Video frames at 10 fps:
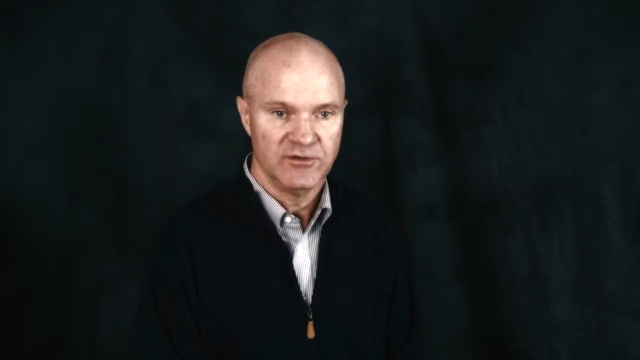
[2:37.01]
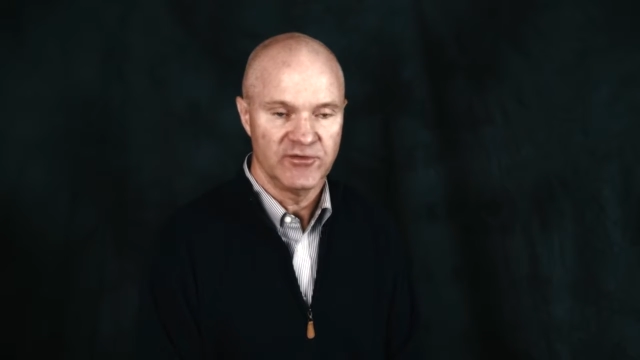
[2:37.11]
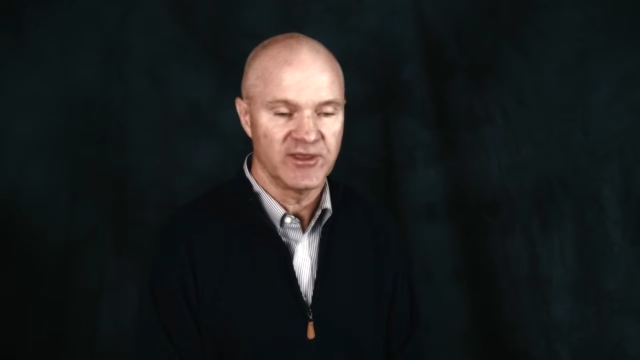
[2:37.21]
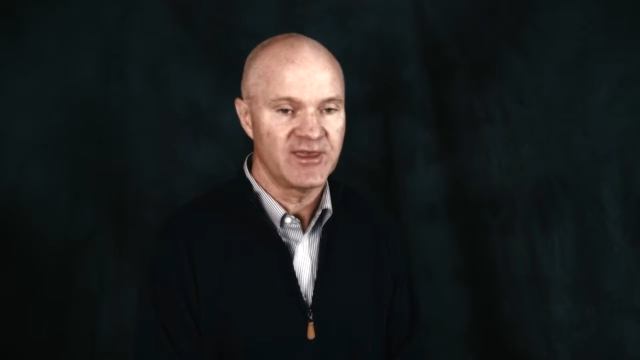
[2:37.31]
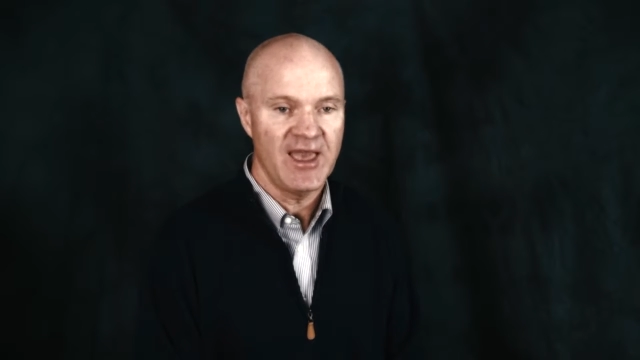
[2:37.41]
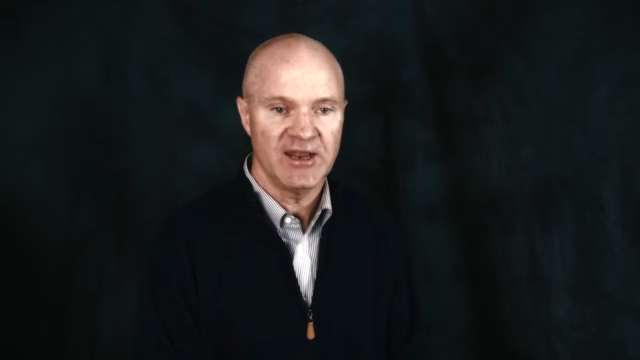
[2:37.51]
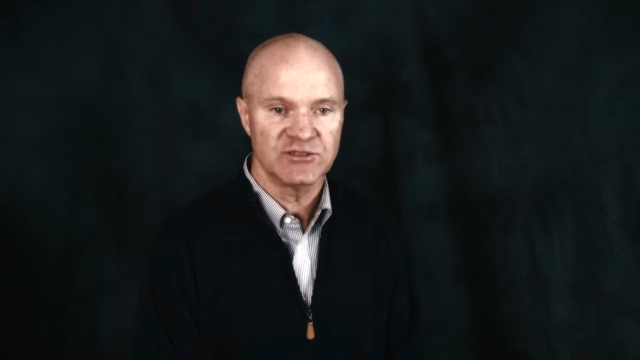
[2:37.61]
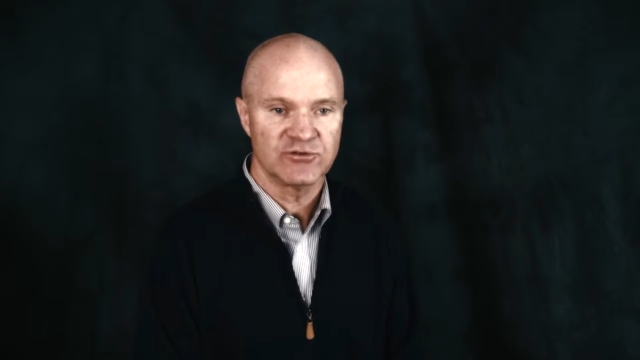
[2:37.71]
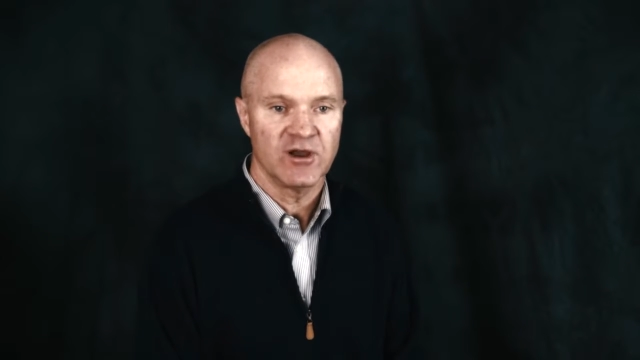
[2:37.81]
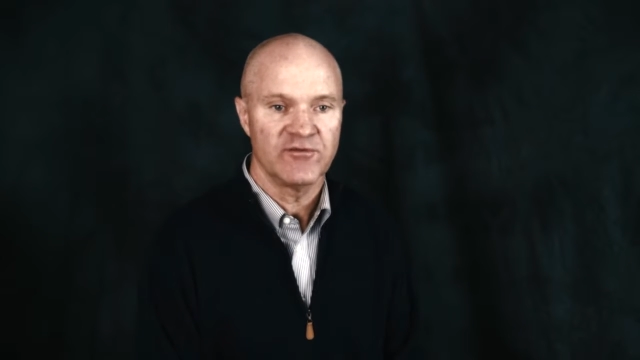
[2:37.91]
for the
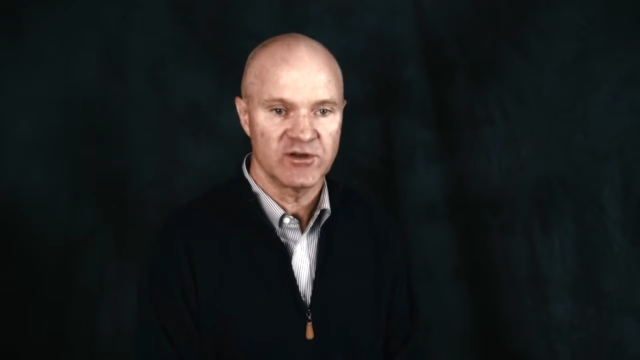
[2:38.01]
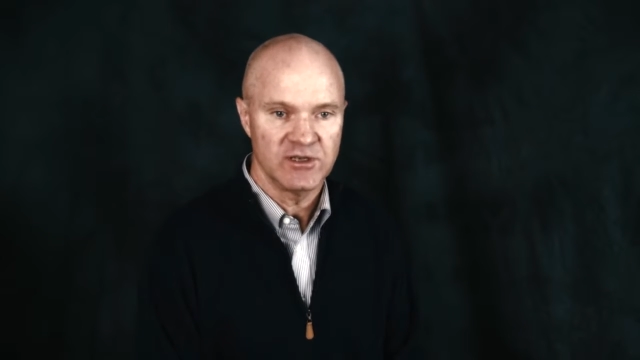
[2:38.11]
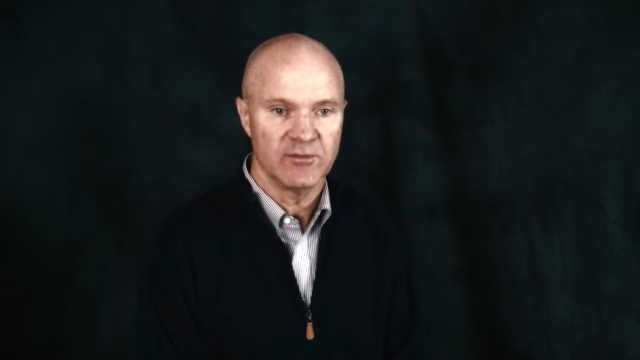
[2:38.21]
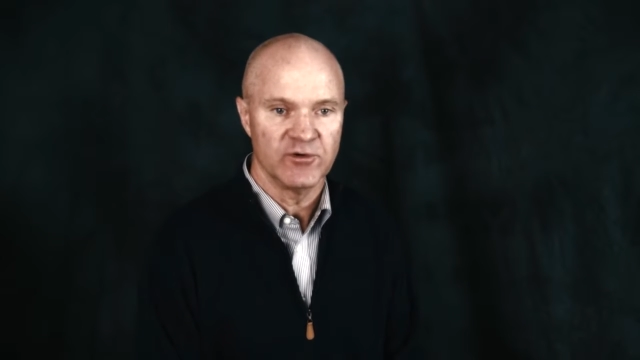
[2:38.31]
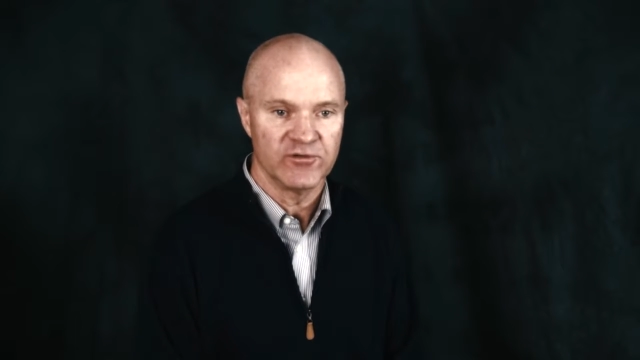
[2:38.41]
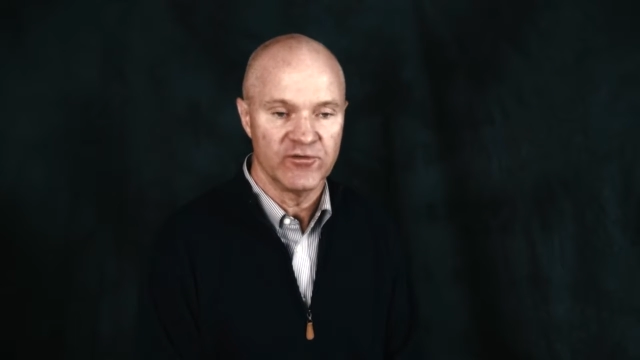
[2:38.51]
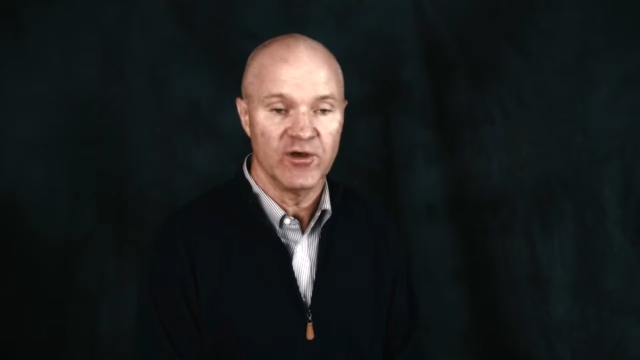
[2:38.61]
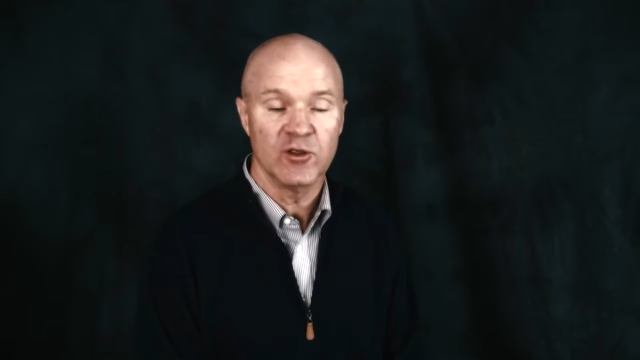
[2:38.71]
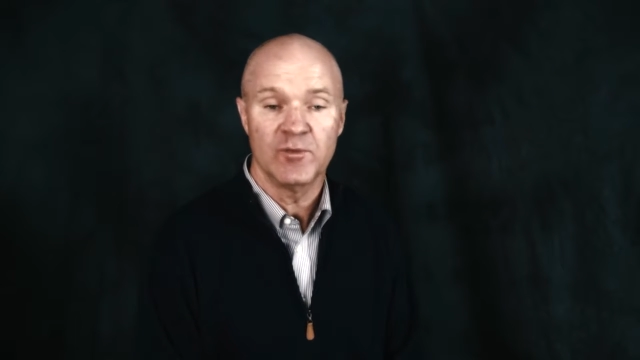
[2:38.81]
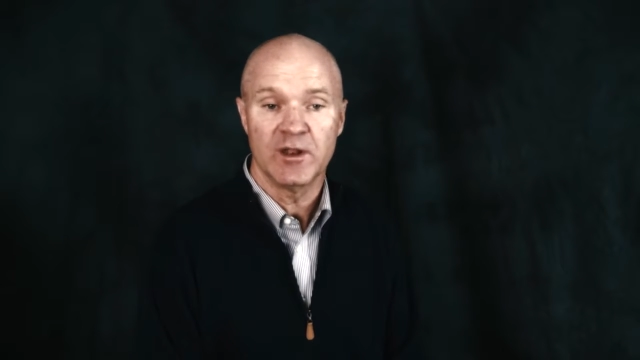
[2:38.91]
catastrophic number of
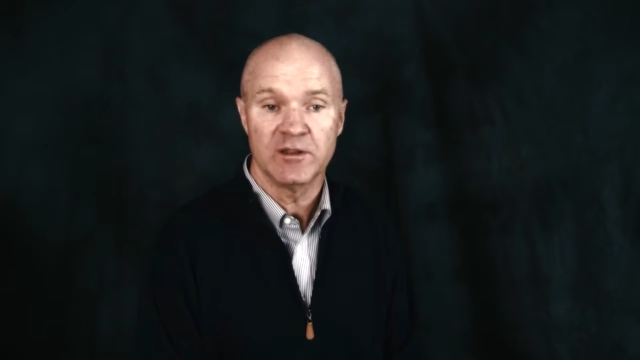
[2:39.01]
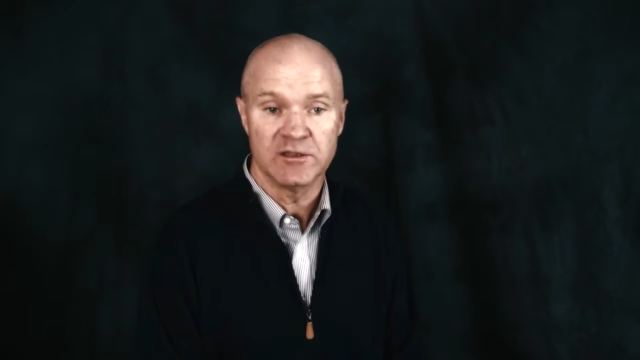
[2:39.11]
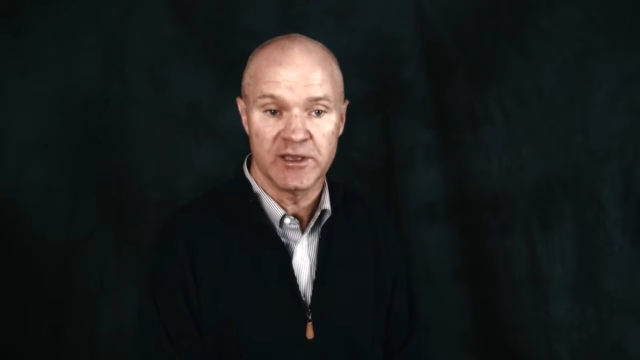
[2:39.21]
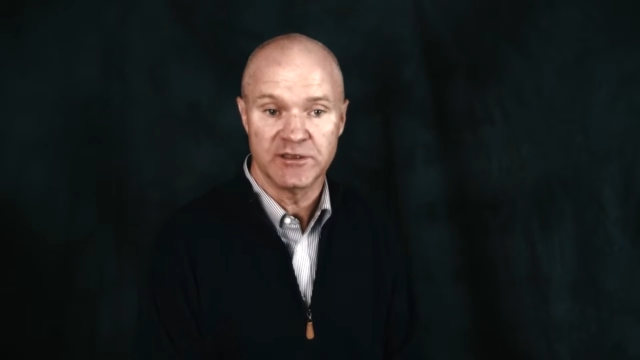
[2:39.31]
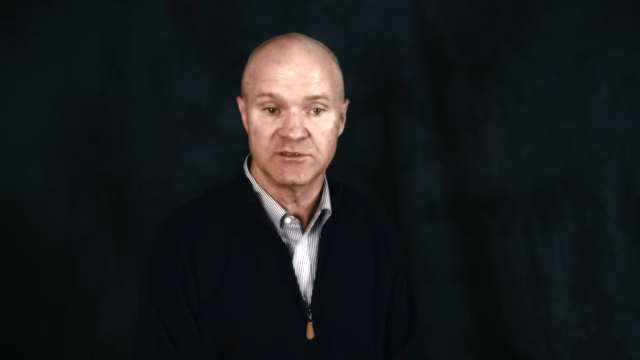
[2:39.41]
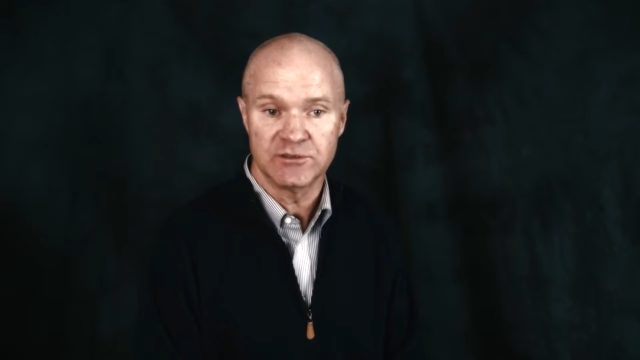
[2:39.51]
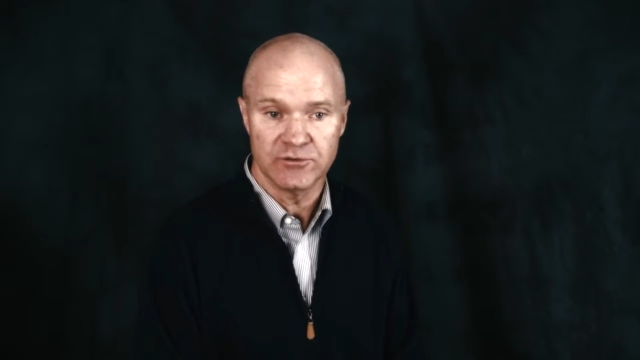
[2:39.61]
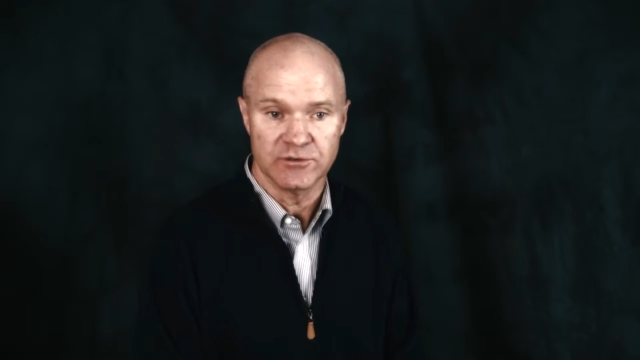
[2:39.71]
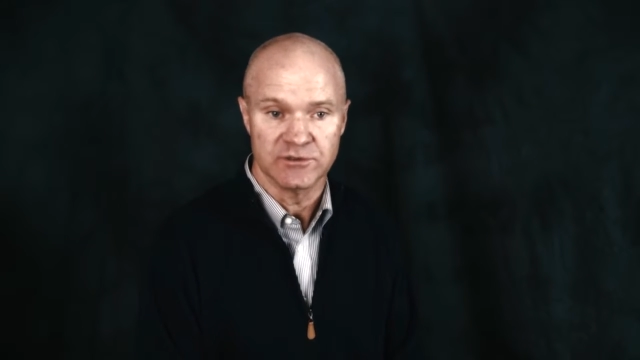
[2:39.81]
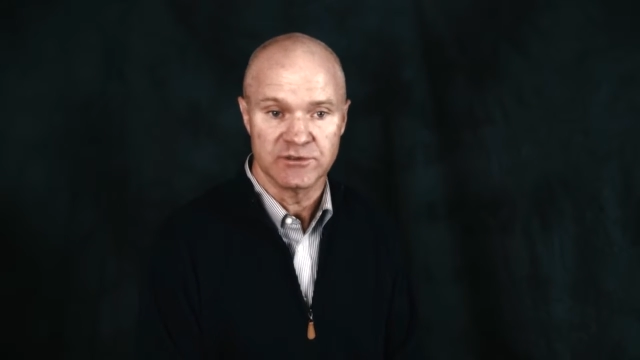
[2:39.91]
developmentally delayed
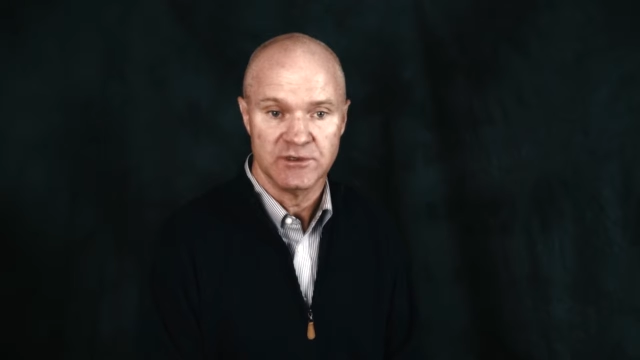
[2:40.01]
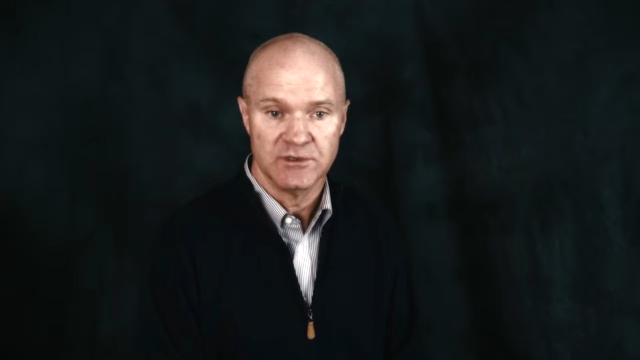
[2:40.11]
students